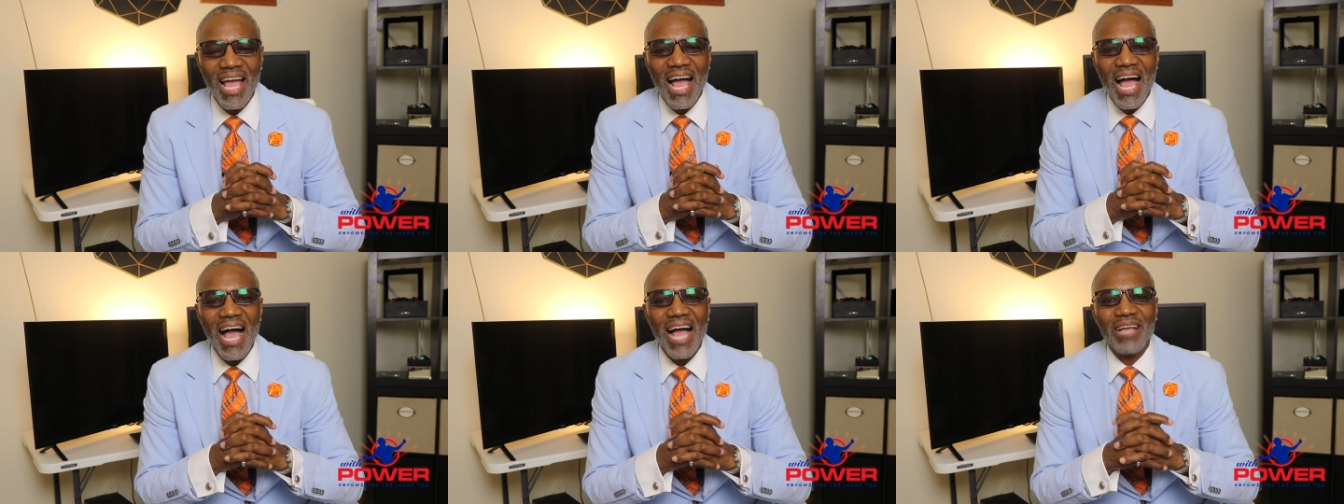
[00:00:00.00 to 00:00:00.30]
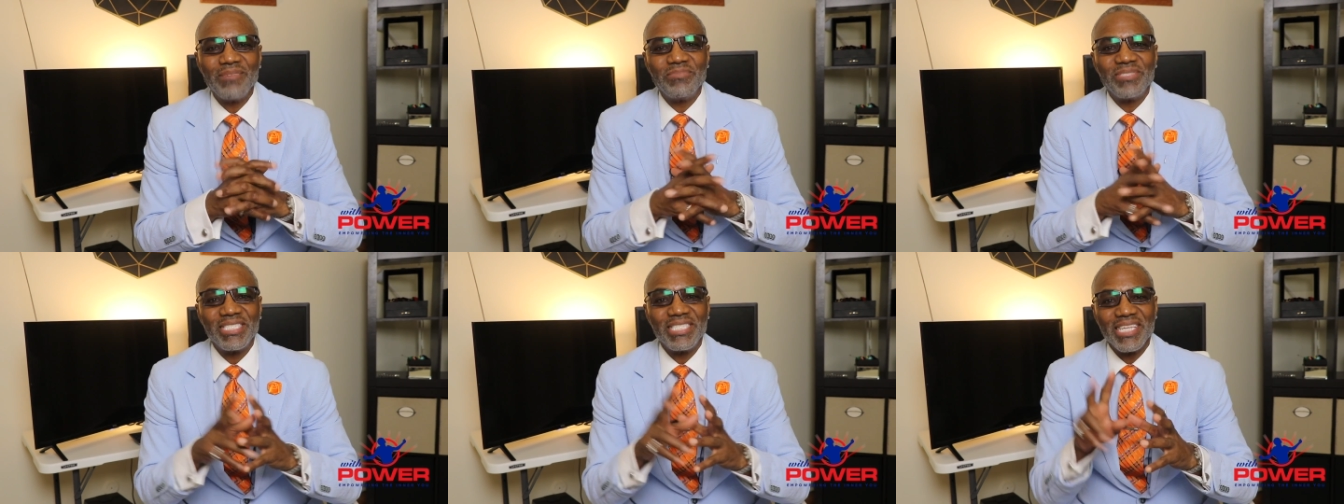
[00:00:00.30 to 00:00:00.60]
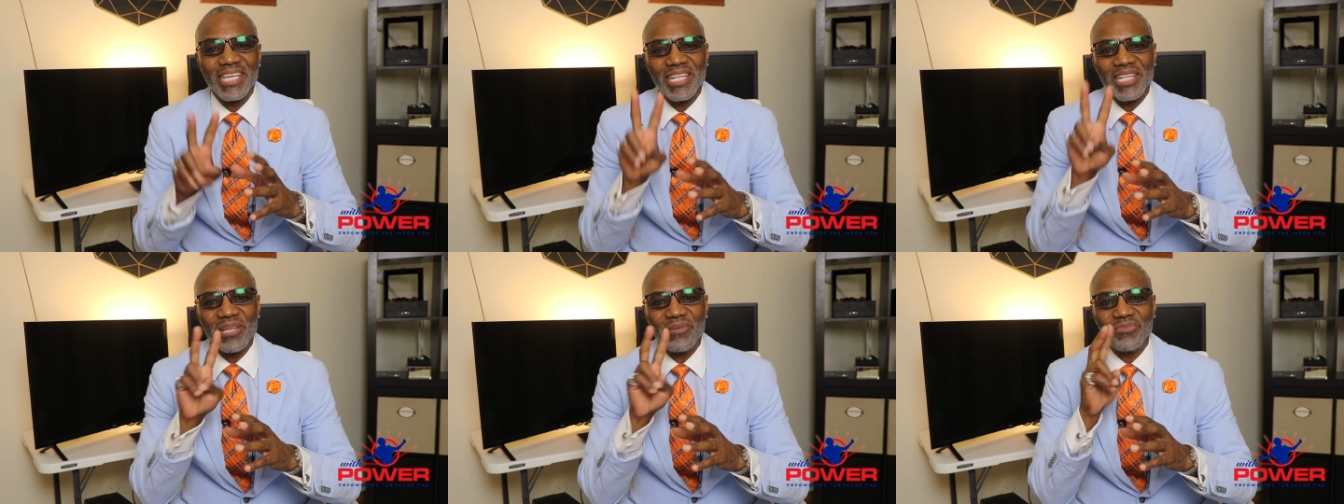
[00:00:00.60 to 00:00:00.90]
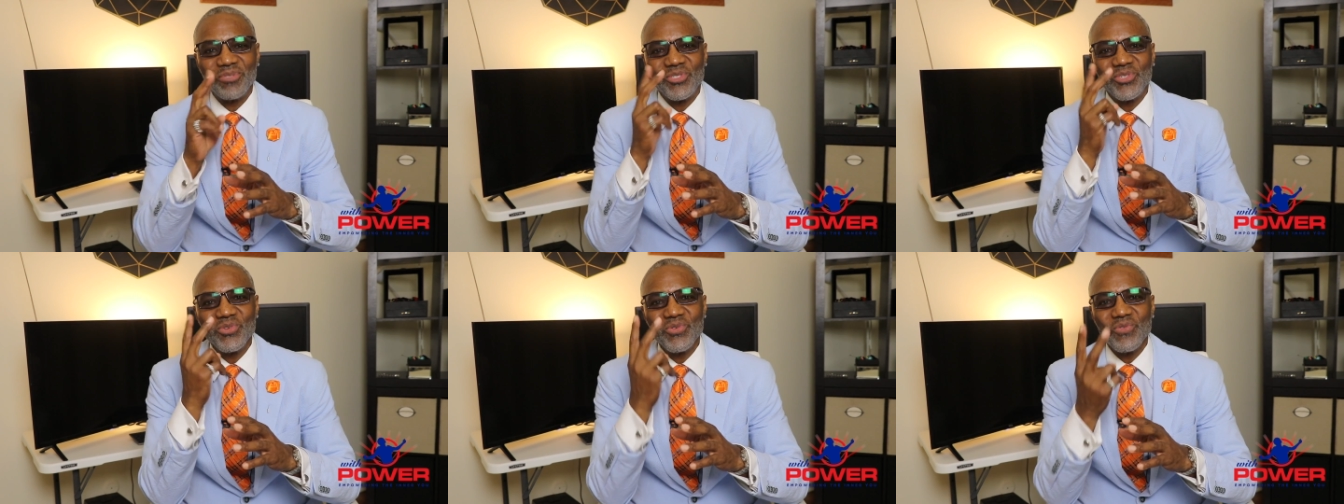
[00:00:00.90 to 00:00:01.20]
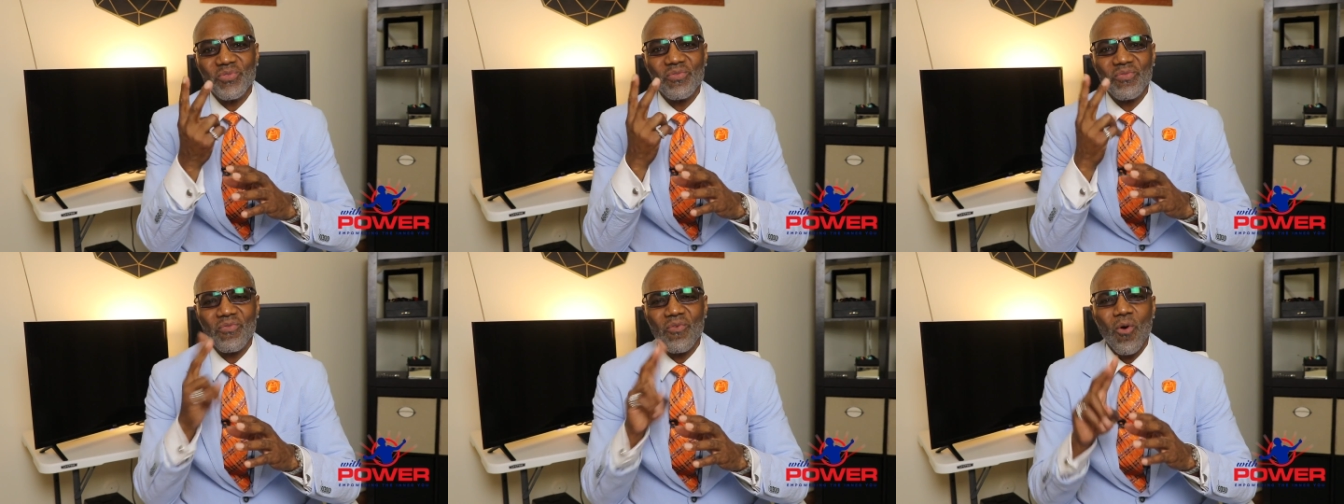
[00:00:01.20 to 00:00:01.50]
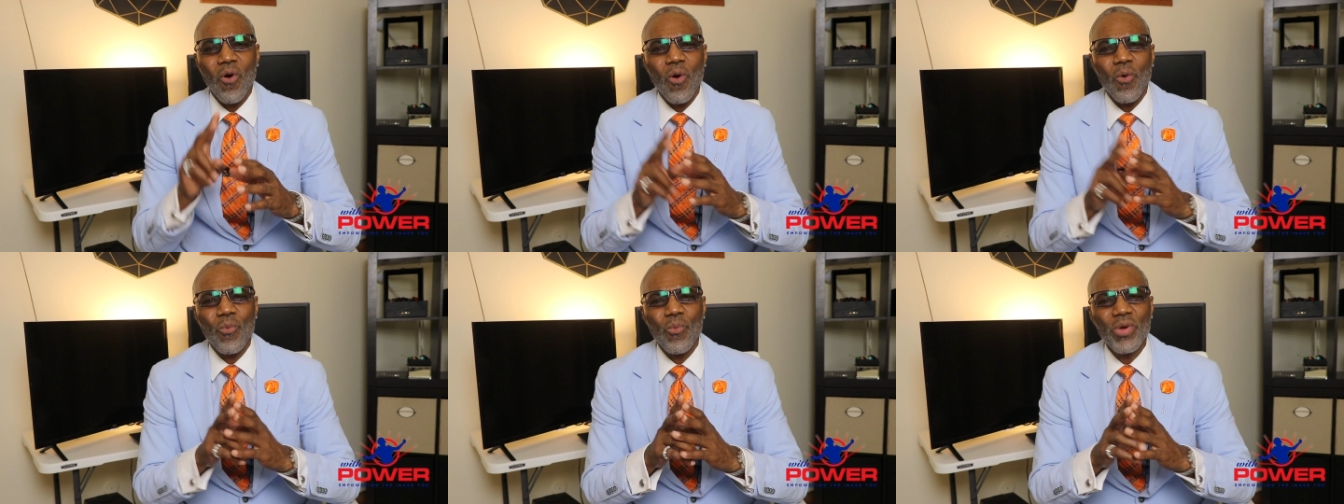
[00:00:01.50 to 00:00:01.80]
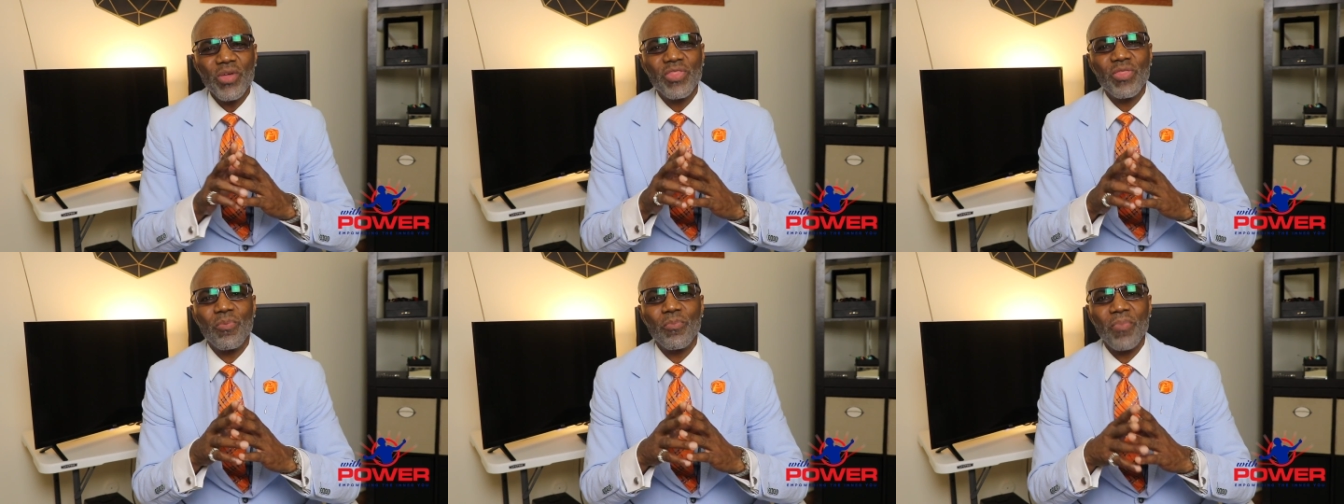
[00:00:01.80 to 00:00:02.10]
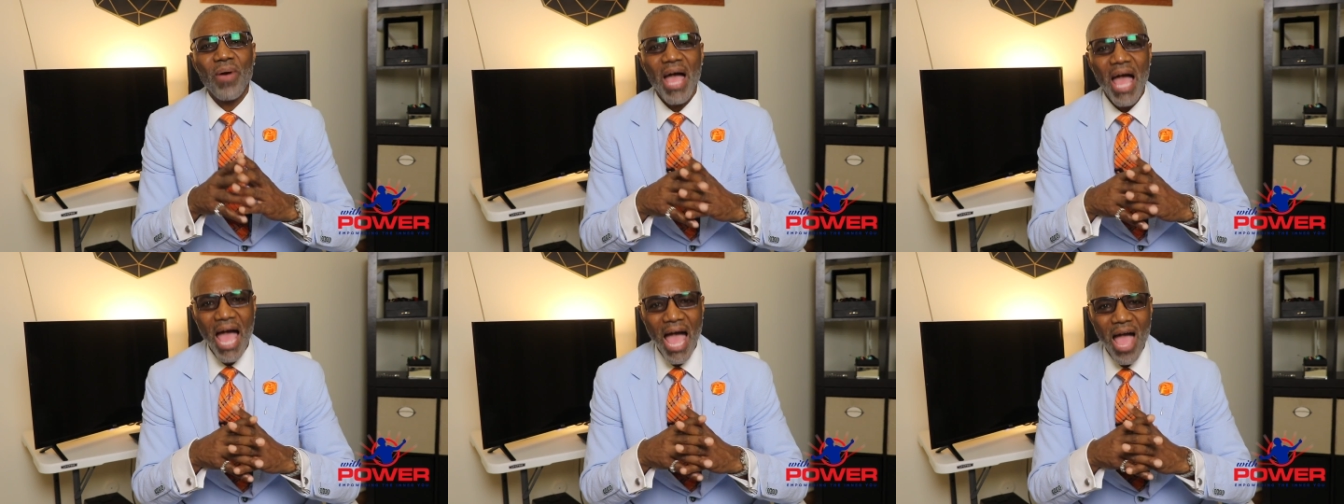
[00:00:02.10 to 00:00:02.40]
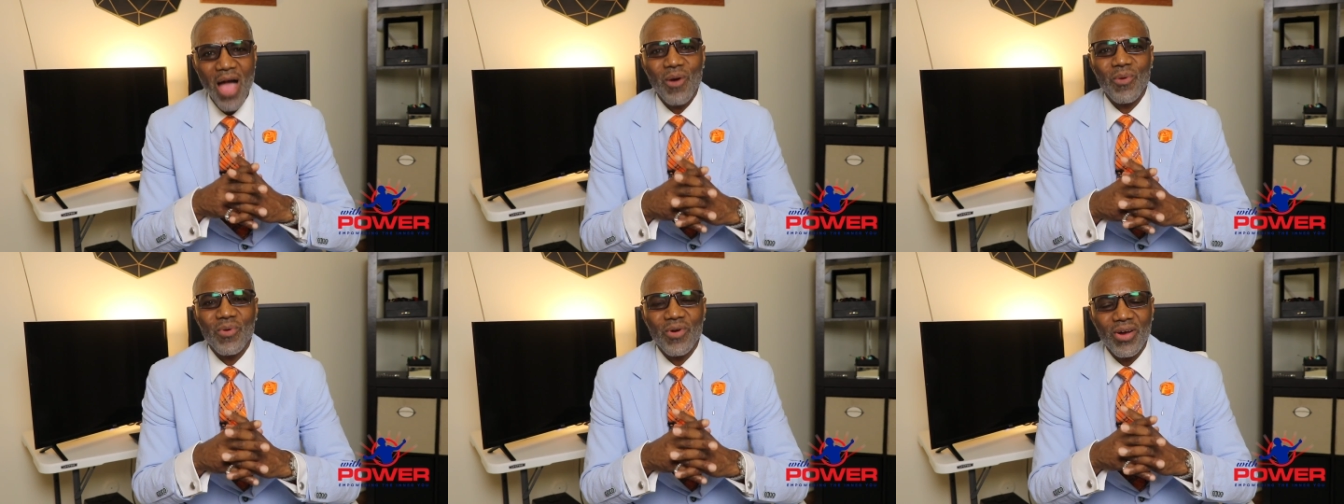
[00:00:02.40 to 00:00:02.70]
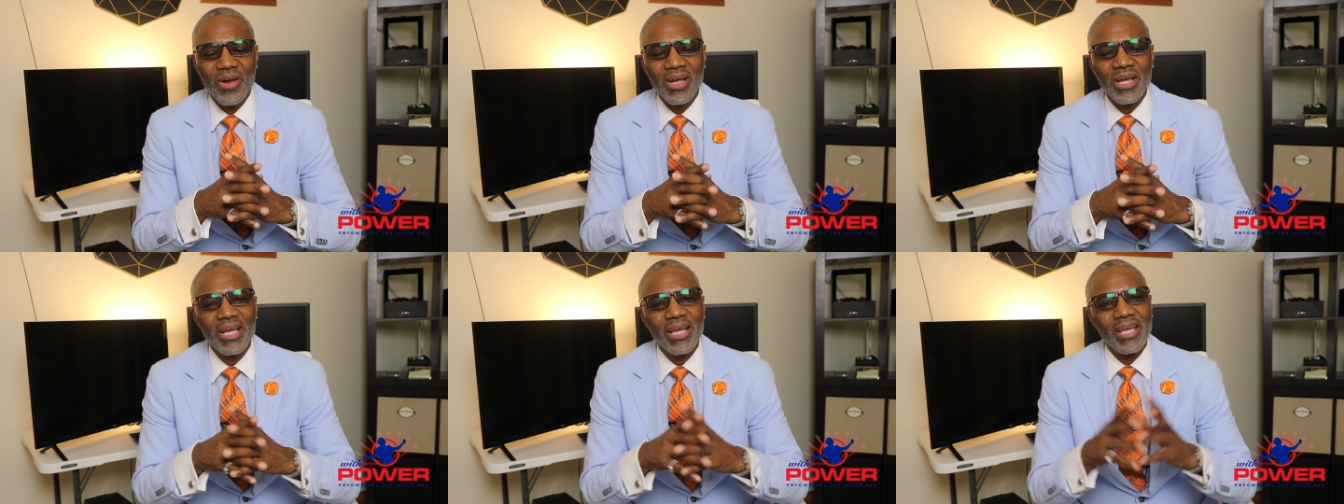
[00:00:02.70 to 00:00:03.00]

I'm CLM2 for With Power,